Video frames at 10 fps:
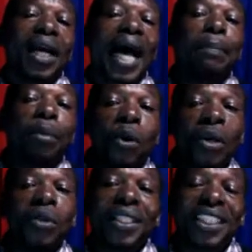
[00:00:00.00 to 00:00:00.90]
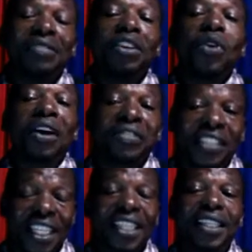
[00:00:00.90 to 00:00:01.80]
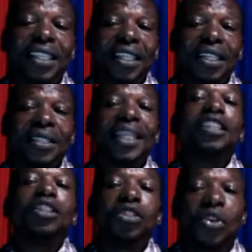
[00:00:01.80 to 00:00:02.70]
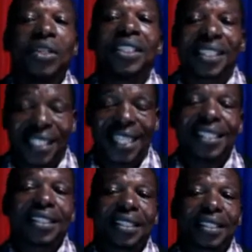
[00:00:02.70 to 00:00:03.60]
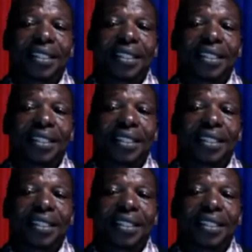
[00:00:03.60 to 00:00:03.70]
uphold whatever you have said, then don't say it.